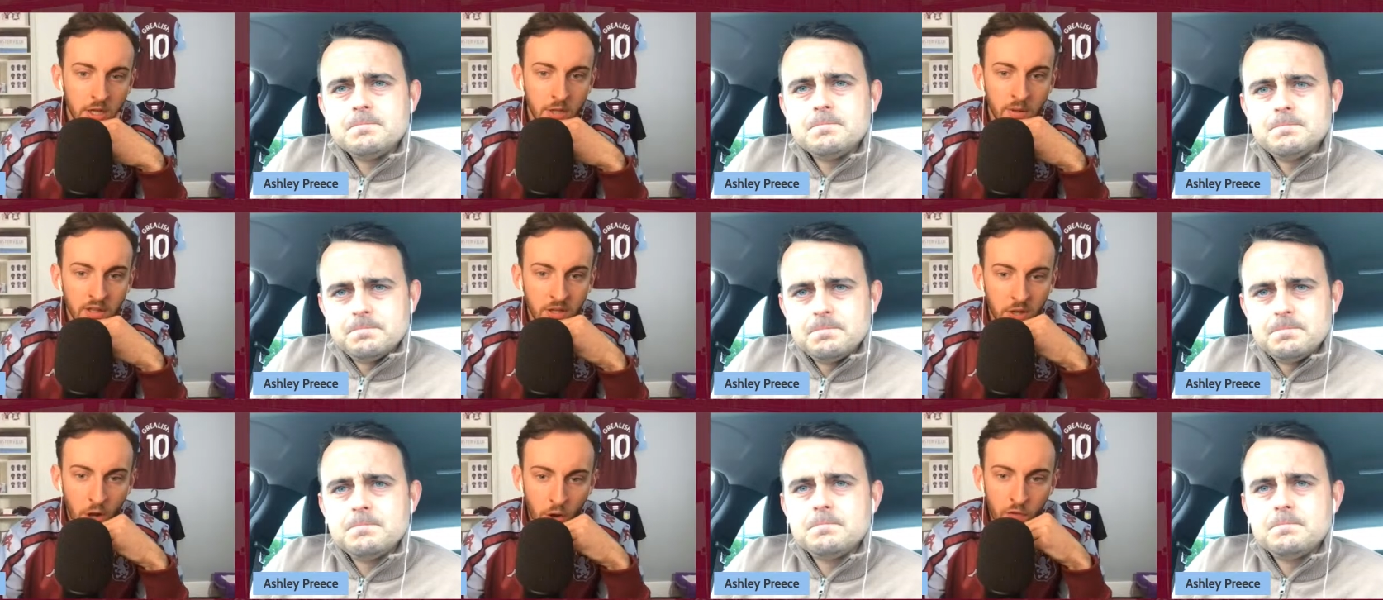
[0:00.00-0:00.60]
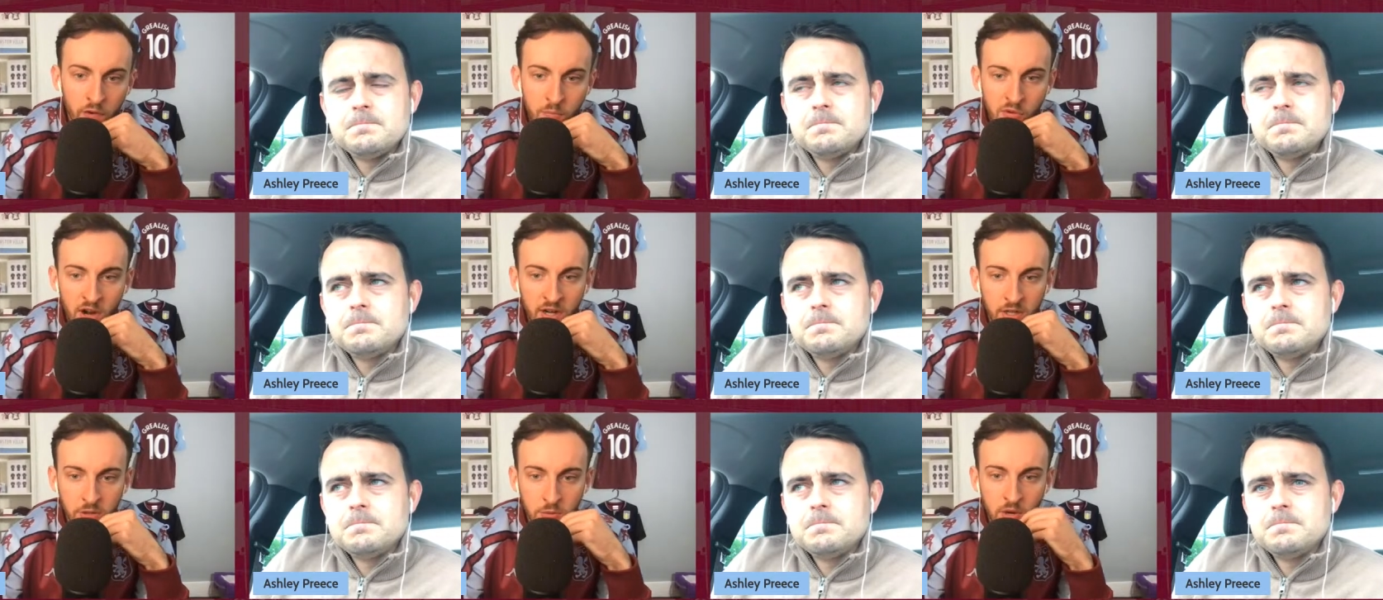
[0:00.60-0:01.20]
Speaker 1: You had the COVID
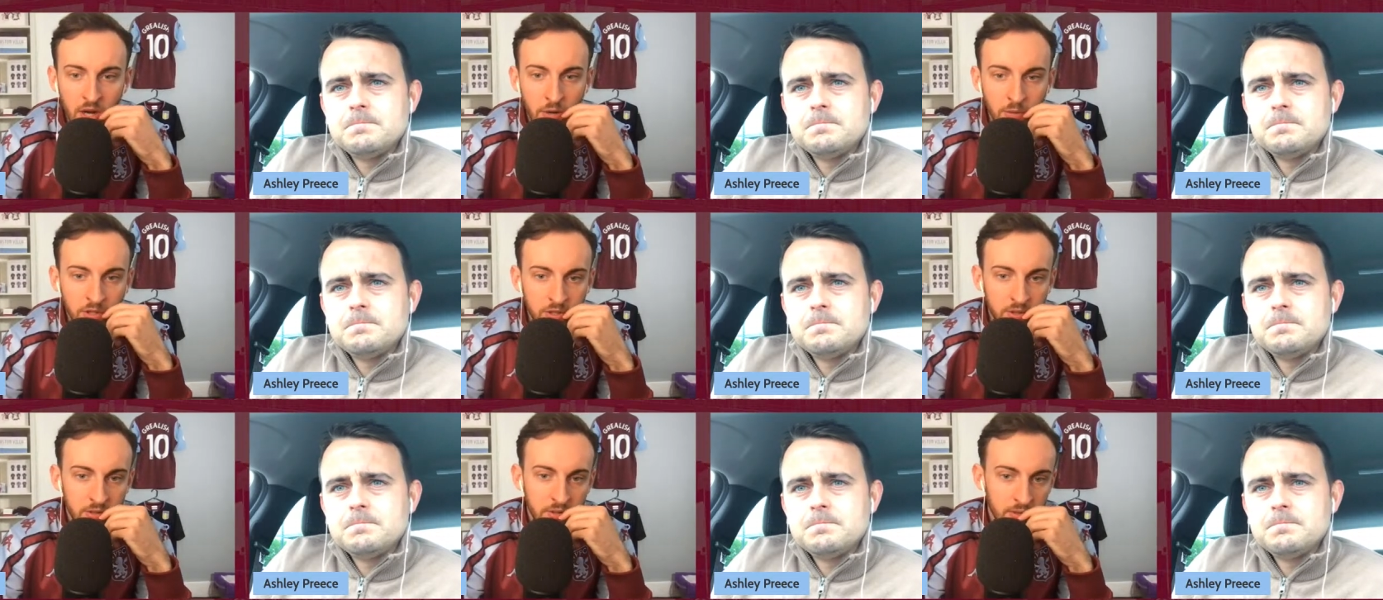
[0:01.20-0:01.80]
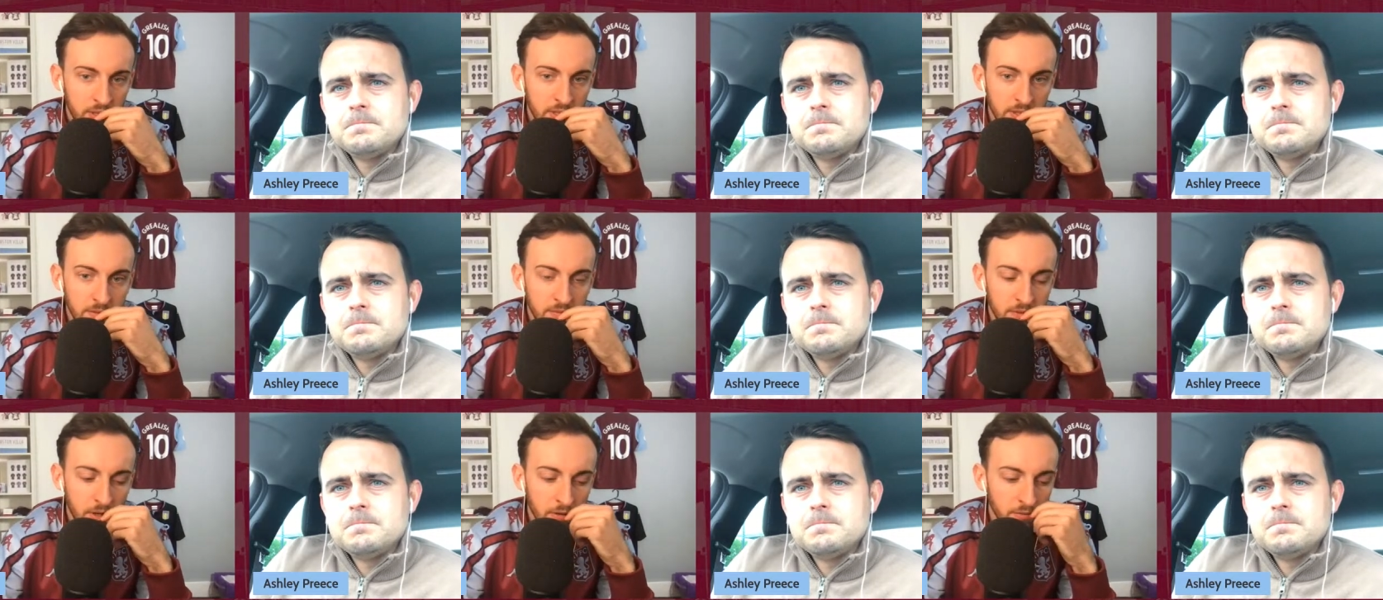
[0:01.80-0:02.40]
break as well, which
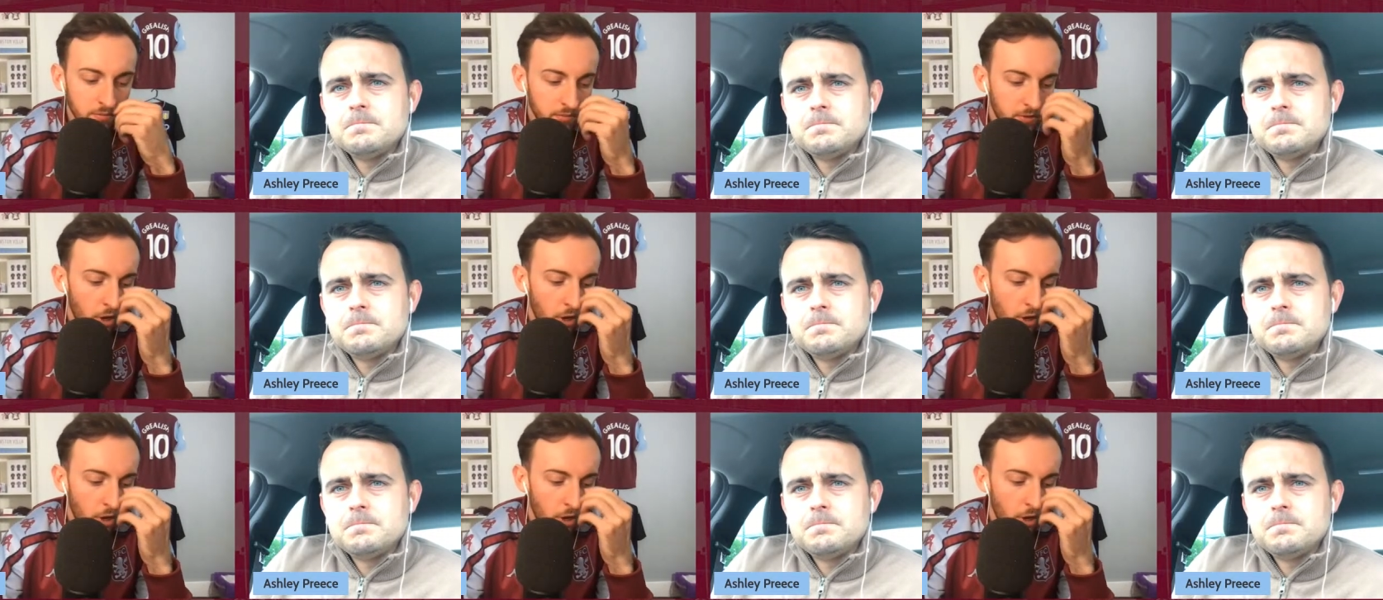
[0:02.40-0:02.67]
is you know